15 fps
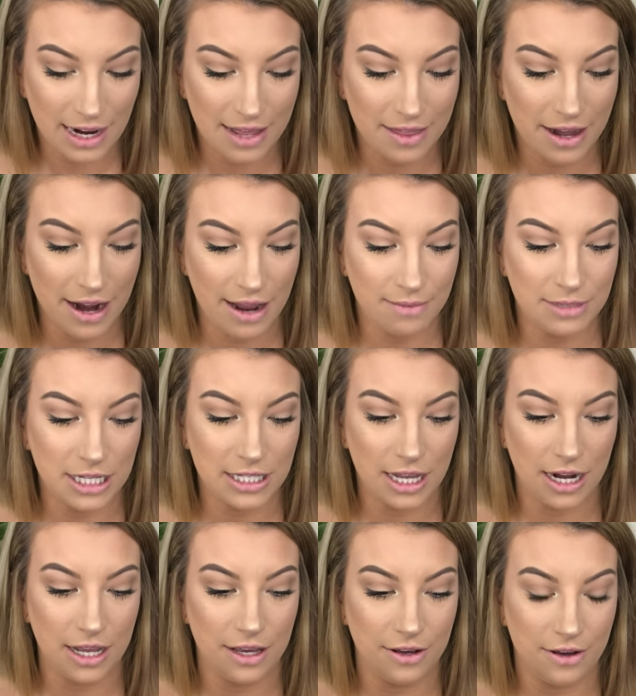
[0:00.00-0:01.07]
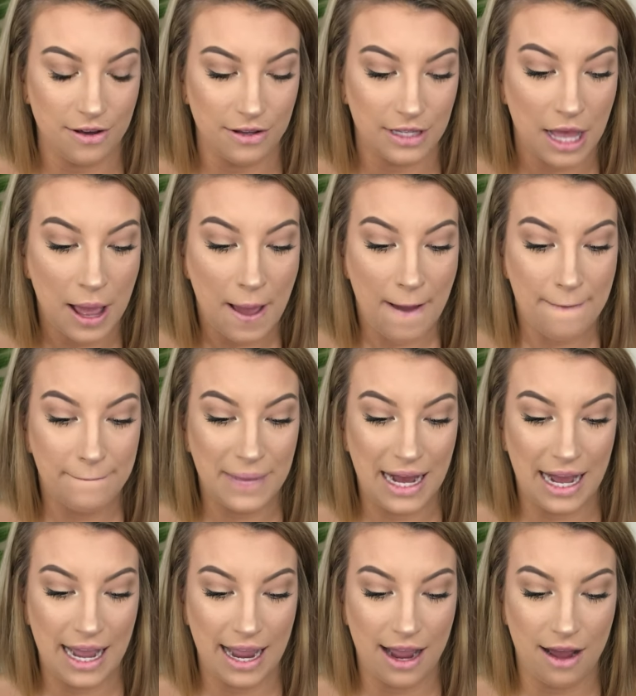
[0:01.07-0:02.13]
And then I'm just gonna use
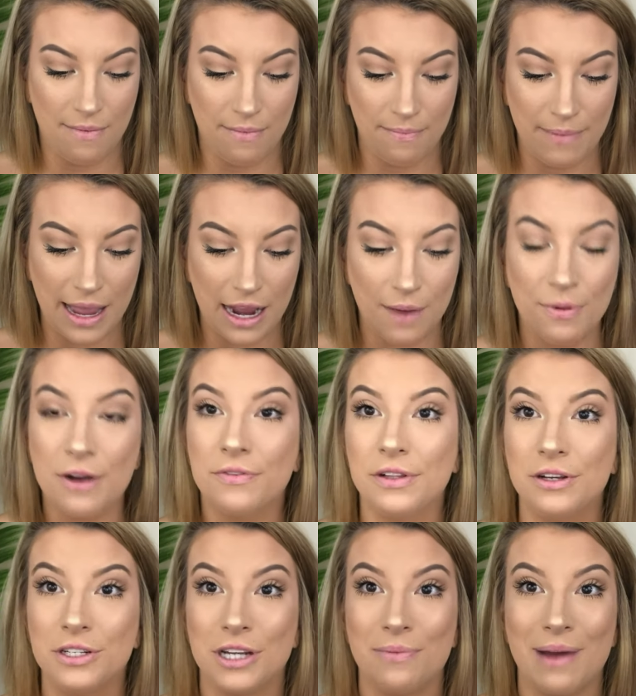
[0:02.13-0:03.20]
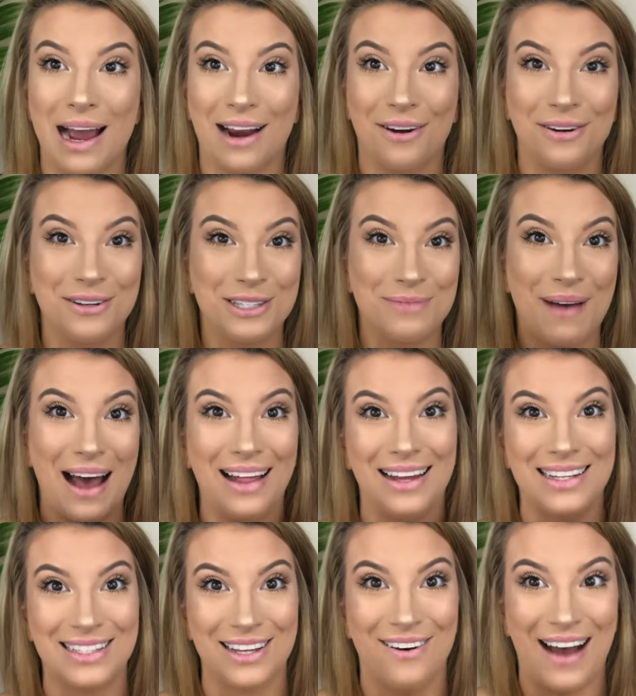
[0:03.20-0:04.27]
my Makeup Revolution Macaroons
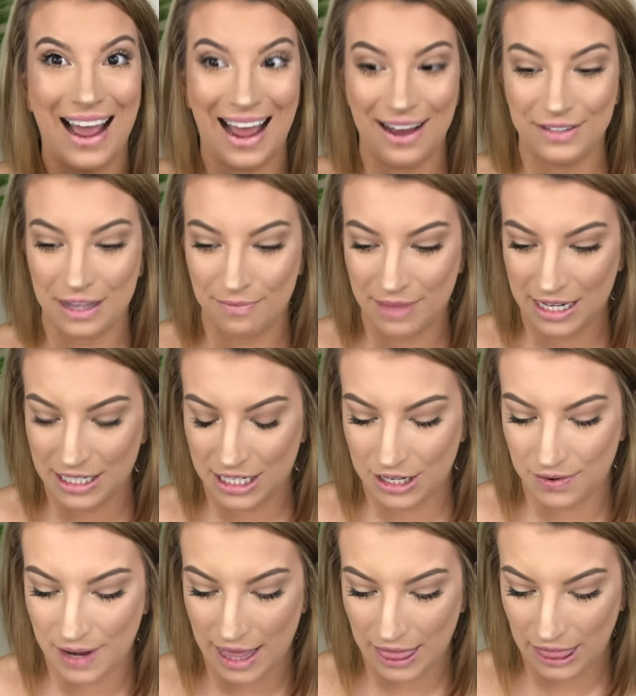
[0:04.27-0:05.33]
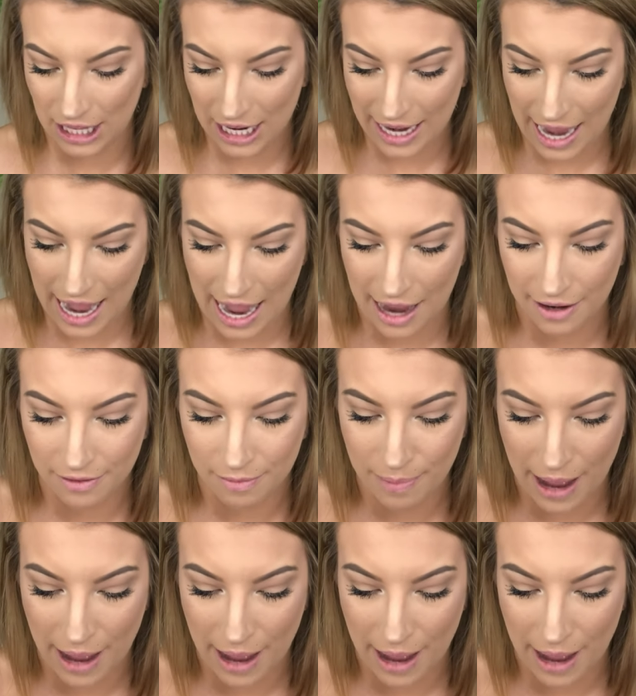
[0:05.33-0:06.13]
palette so I have something to look at.